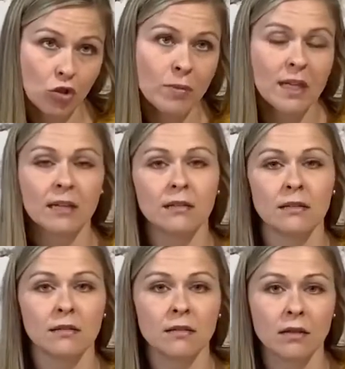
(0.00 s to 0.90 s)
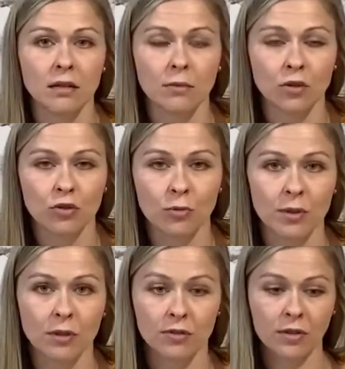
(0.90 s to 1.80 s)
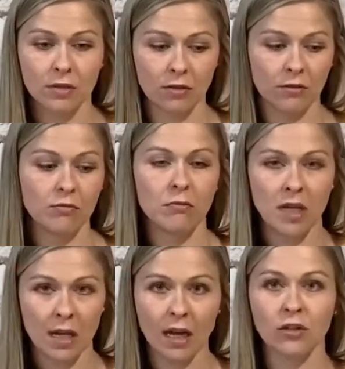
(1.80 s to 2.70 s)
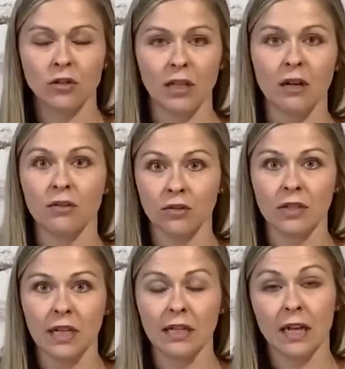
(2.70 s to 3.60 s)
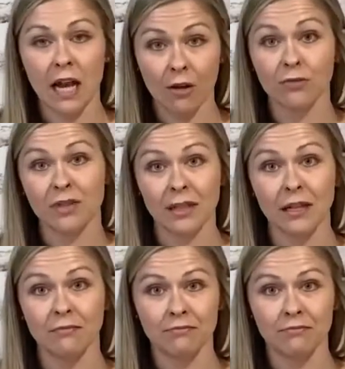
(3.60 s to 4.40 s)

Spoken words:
biggest contributors to me actually understanding how to knit.